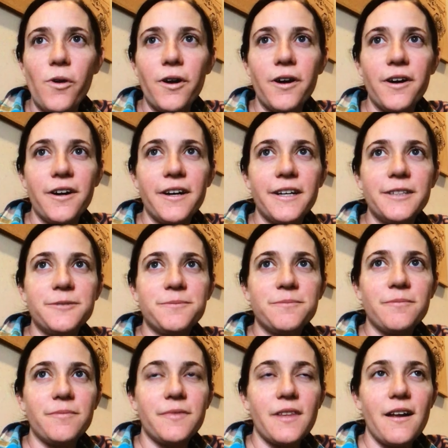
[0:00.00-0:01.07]
were
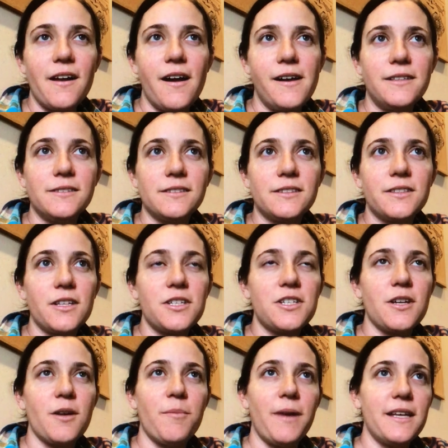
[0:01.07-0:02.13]

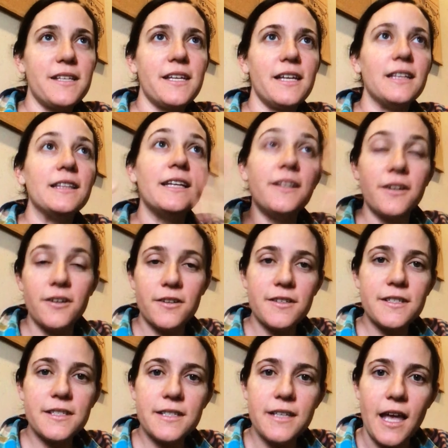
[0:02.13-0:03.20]
such amazing
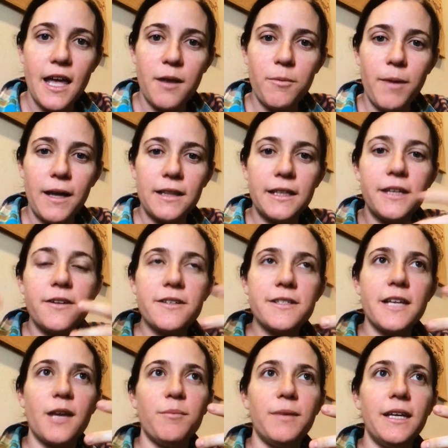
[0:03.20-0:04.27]
leaders. And by leaders,
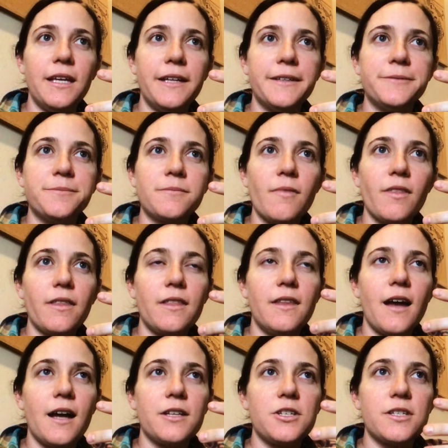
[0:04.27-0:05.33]
I mean
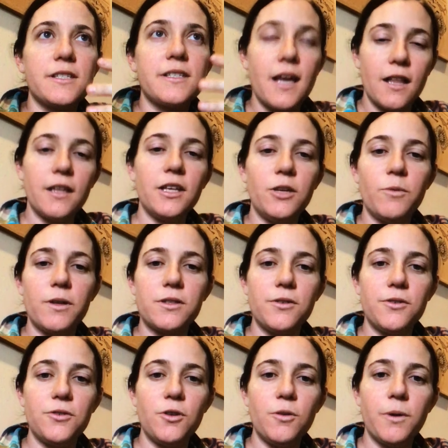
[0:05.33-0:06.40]
not just telling you what
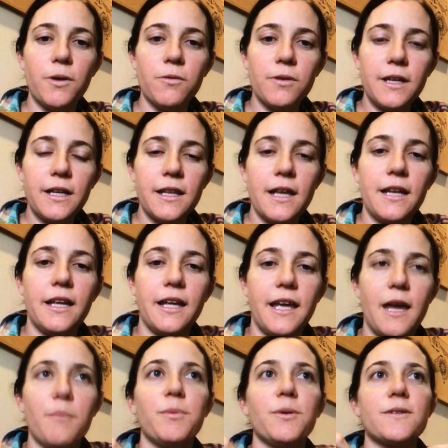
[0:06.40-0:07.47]
to do, but really letting
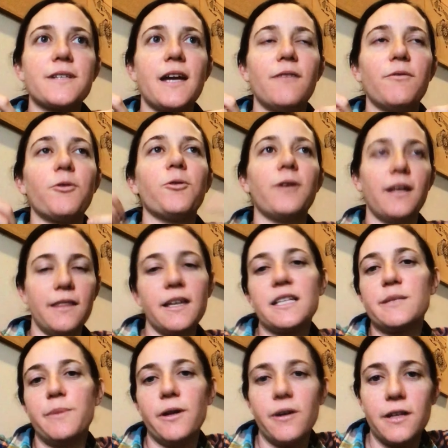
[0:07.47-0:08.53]
camp
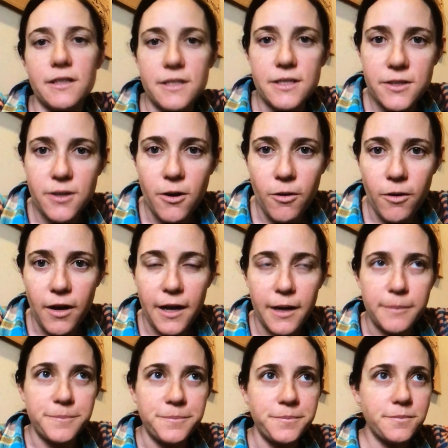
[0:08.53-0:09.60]
experience. So um,